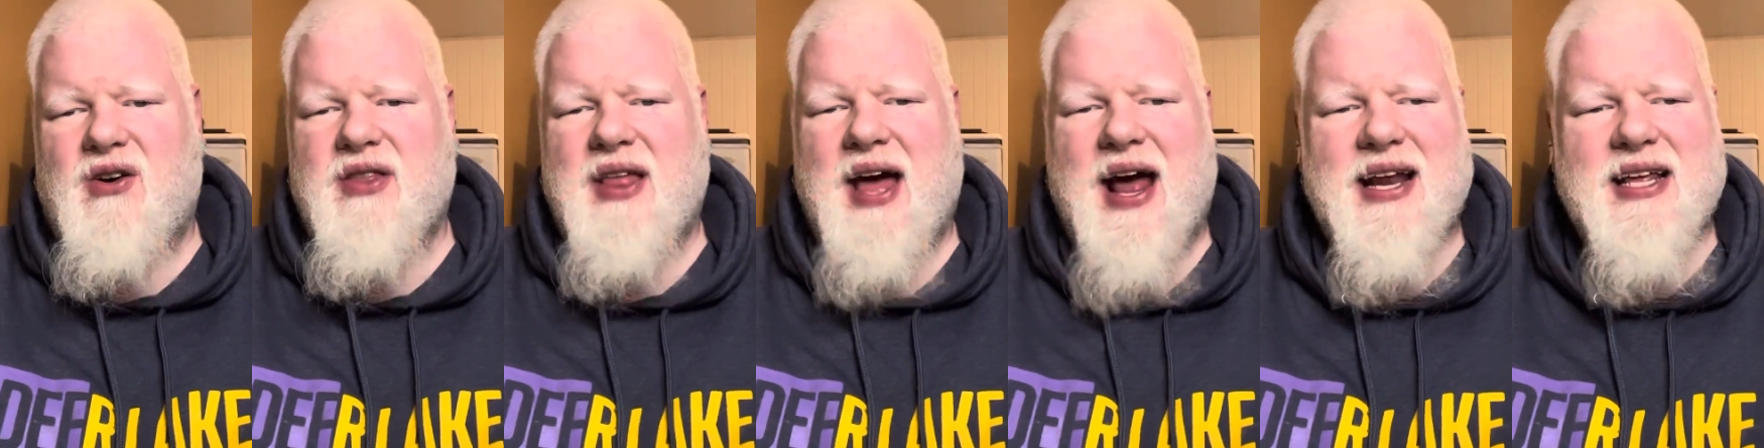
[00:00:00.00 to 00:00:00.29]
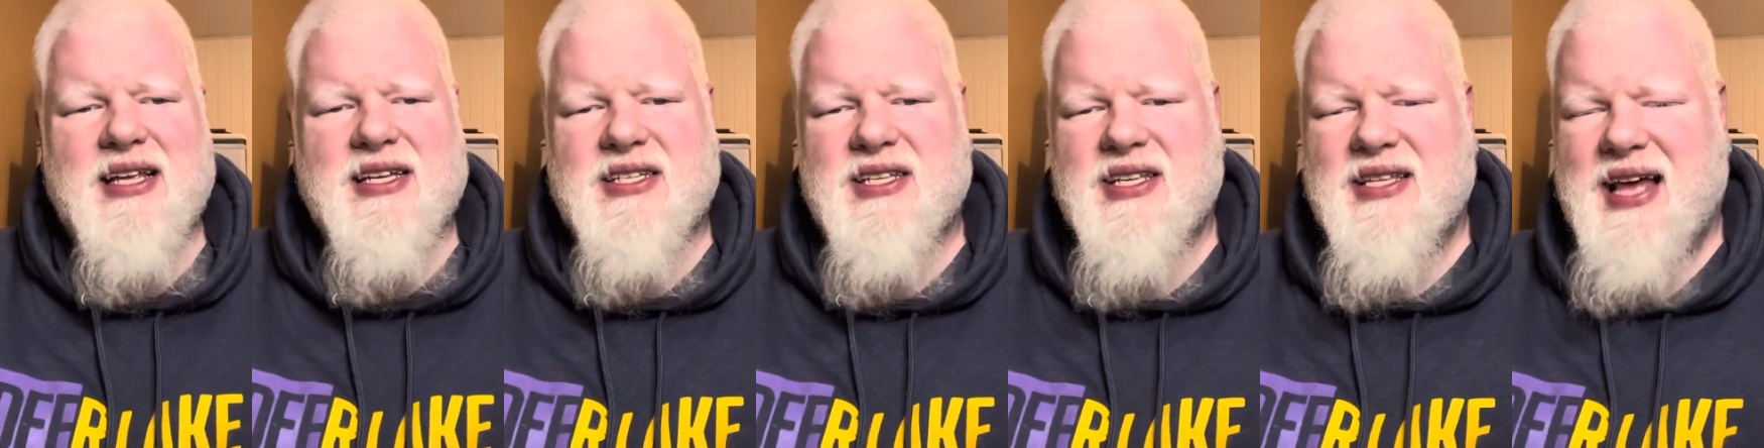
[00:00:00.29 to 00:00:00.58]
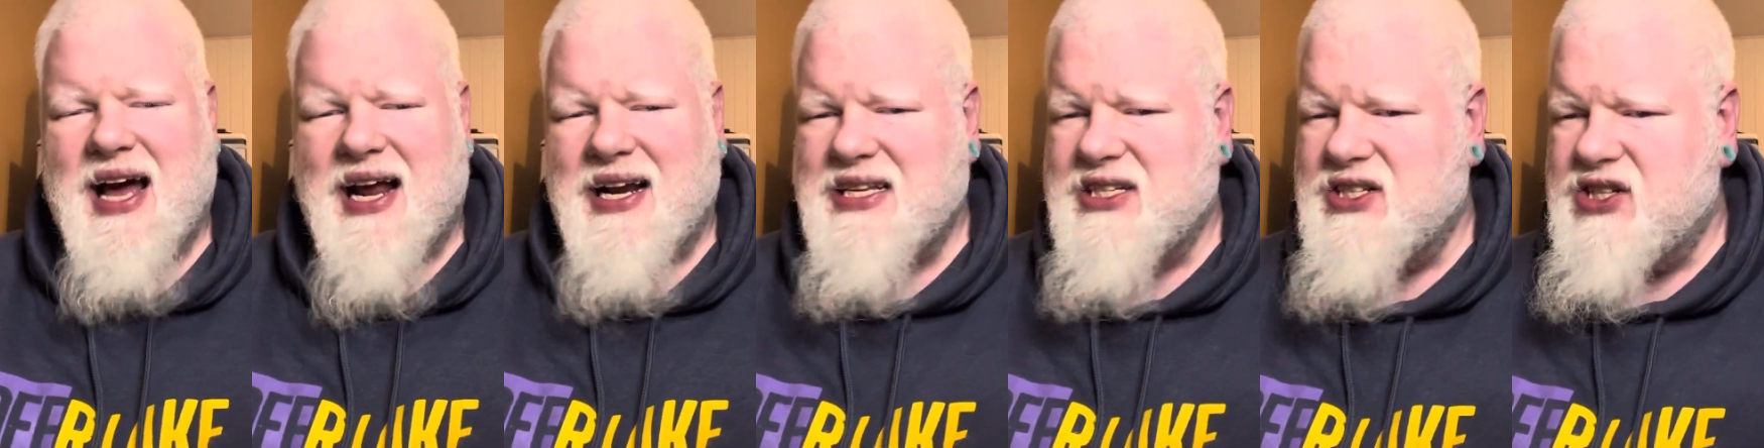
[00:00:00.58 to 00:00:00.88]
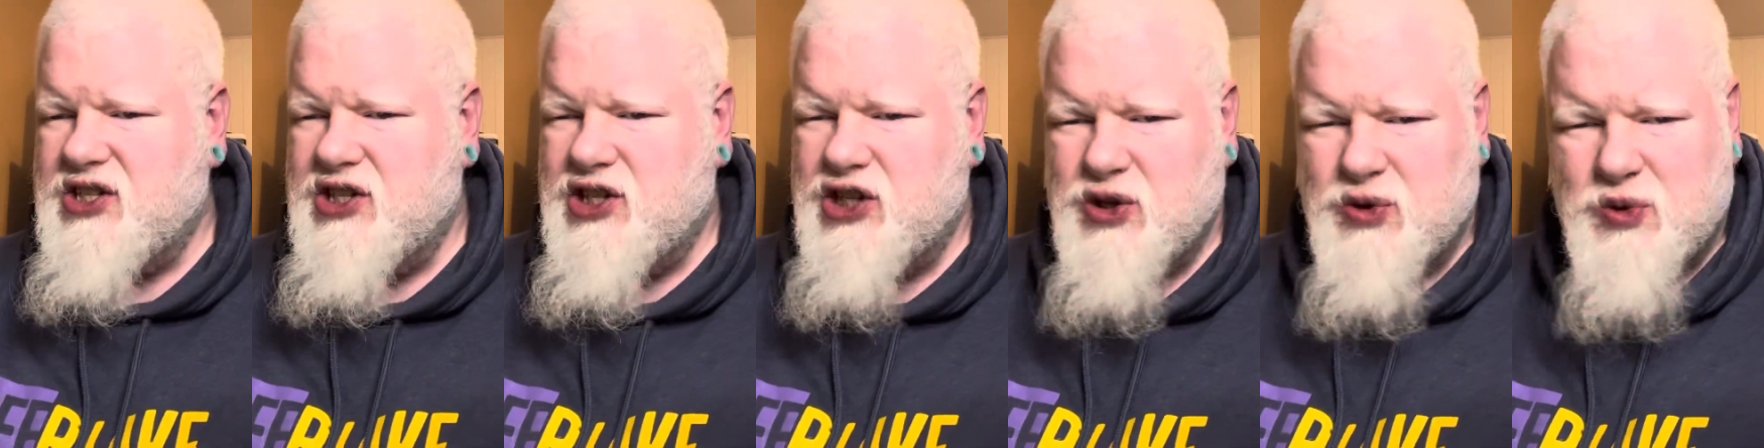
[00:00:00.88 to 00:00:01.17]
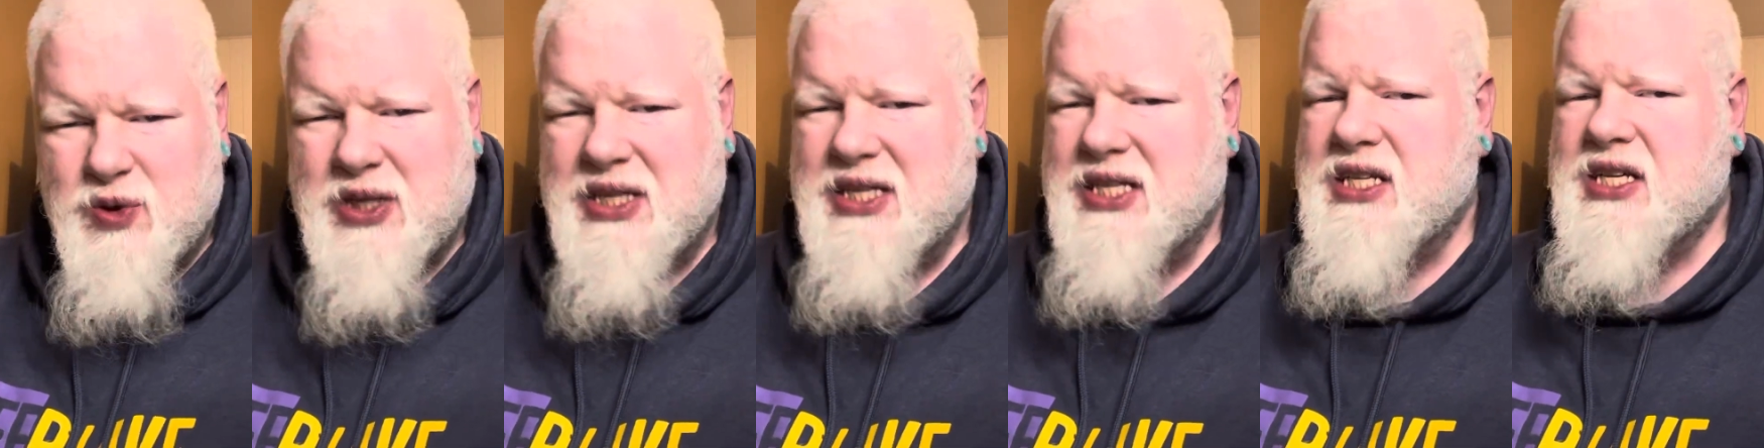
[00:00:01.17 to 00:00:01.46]
That is
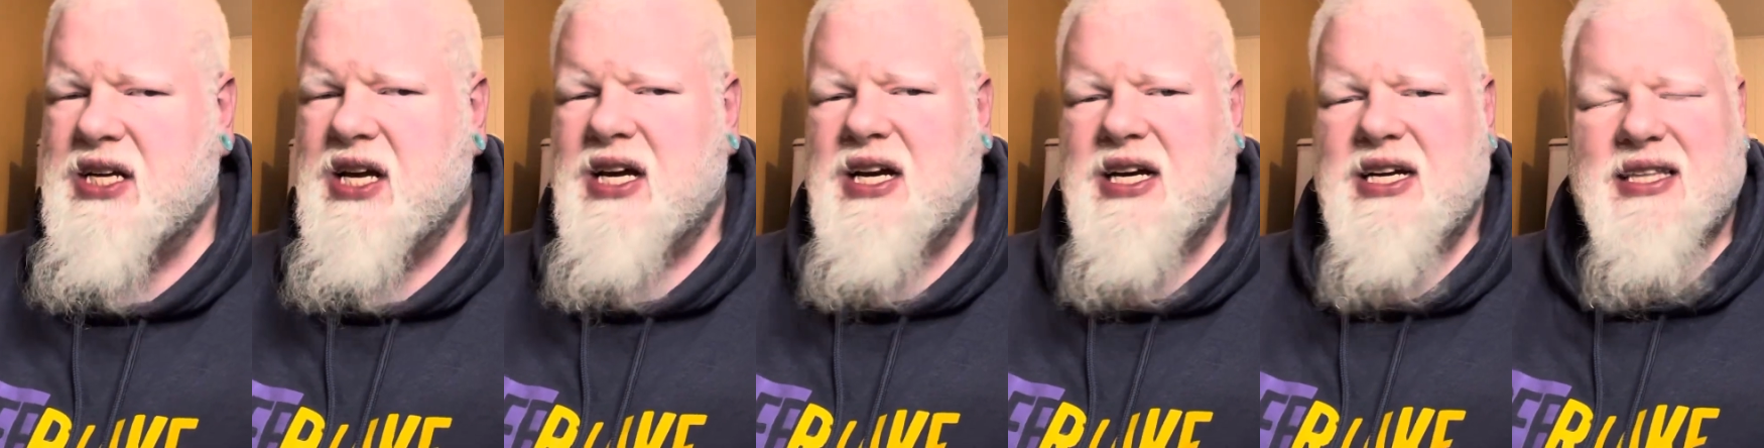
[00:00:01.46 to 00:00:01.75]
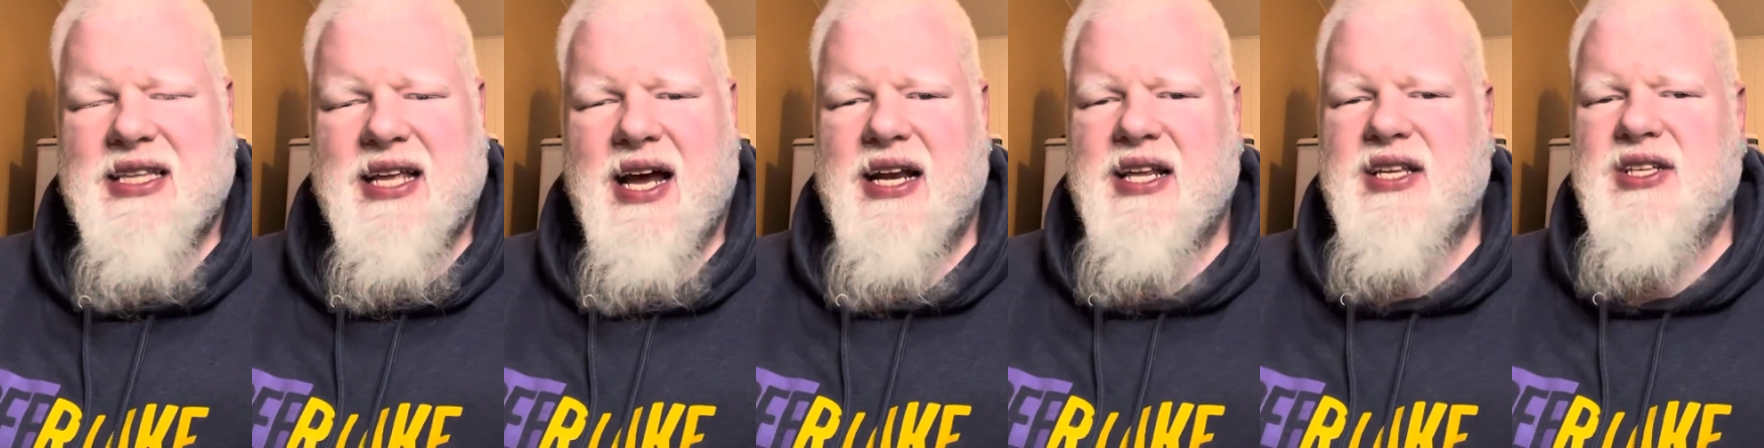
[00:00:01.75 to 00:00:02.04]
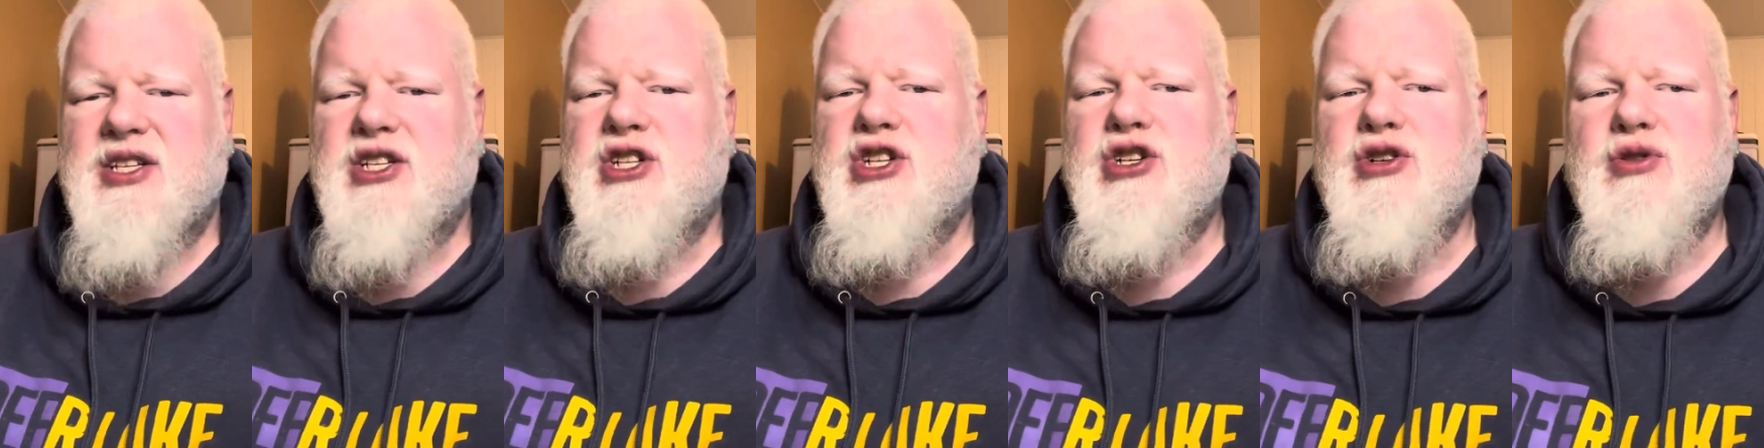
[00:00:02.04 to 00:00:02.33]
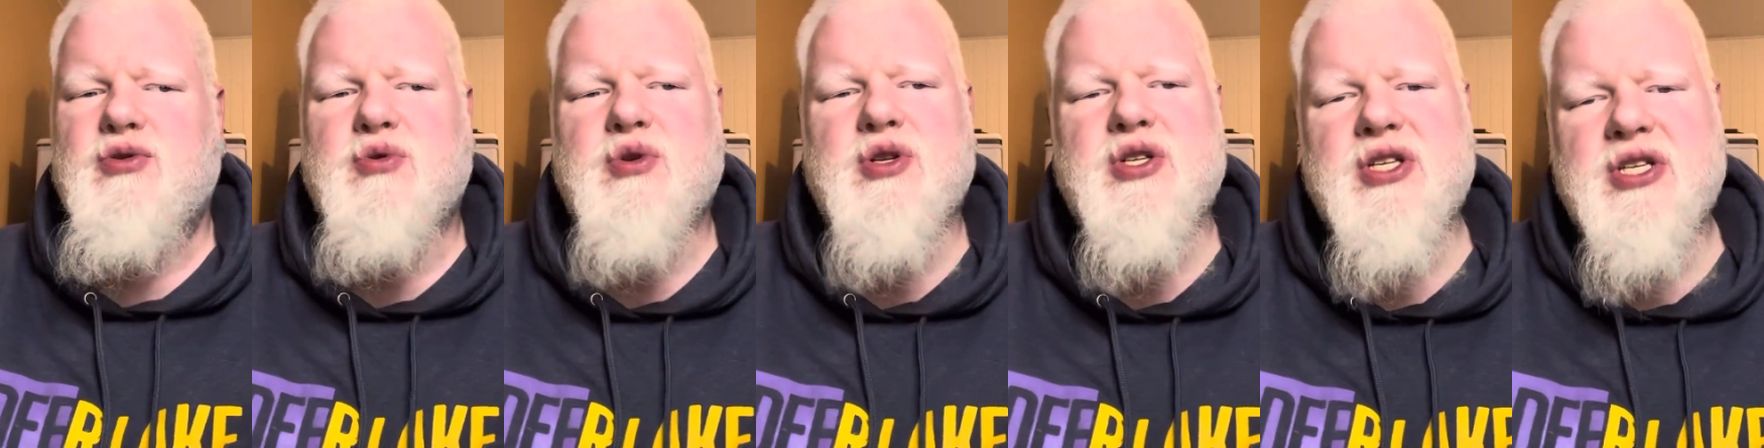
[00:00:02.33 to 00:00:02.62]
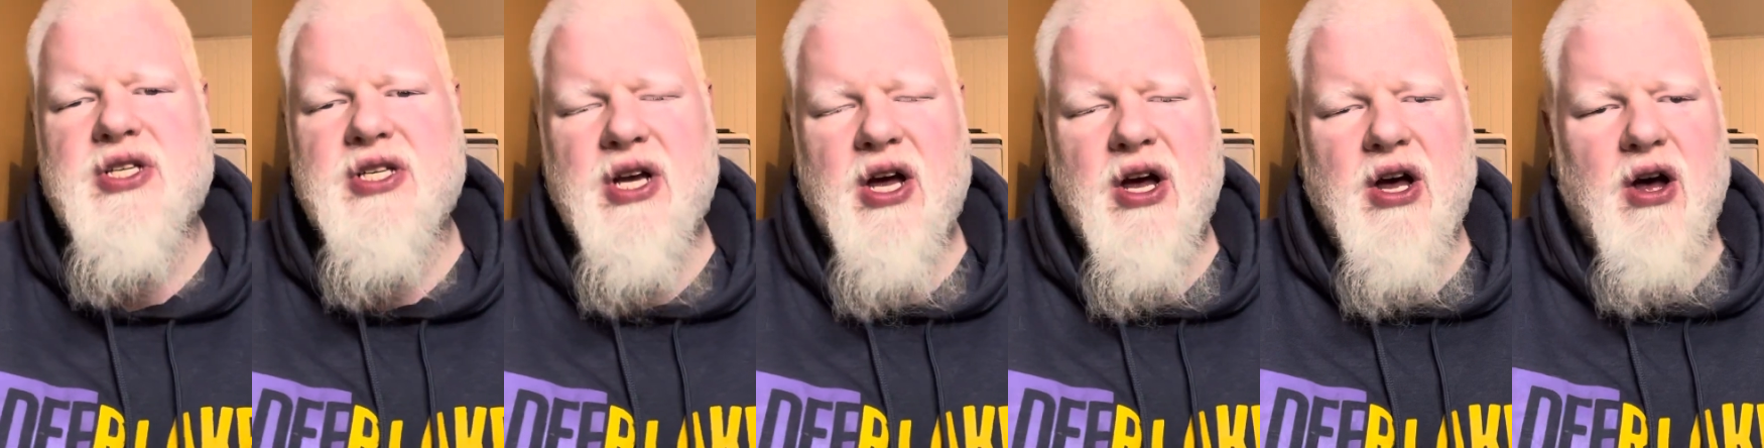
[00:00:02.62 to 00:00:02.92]
juice. That is
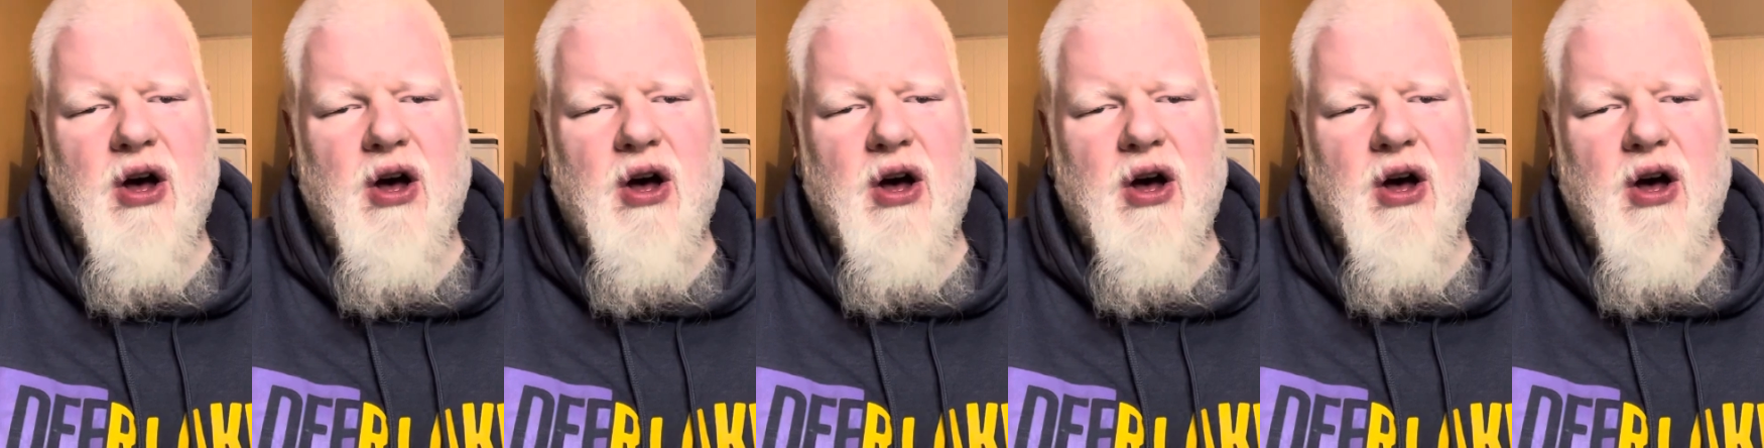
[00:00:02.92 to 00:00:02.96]
juice.